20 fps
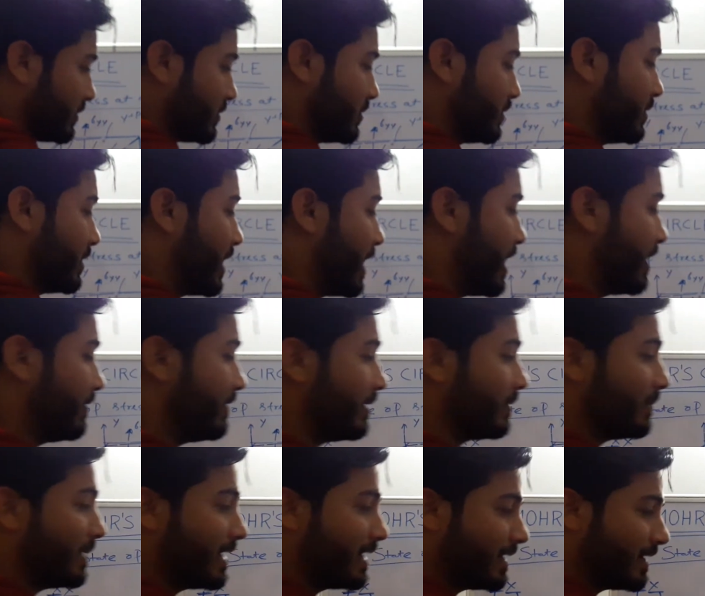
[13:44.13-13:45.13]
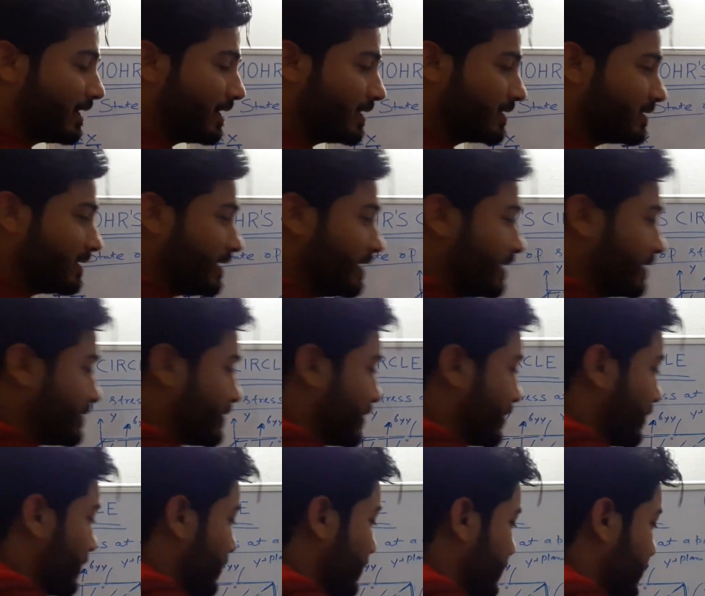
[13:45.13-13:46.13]
So our matrix is
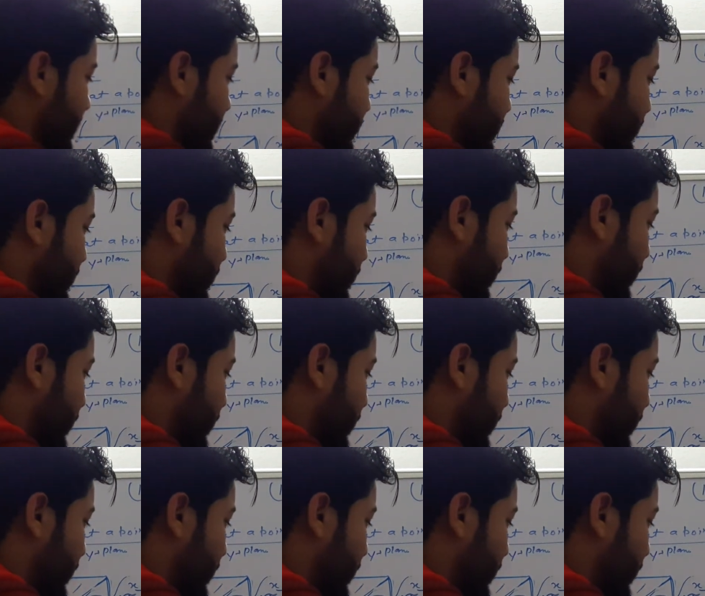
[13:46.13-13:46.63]
reduces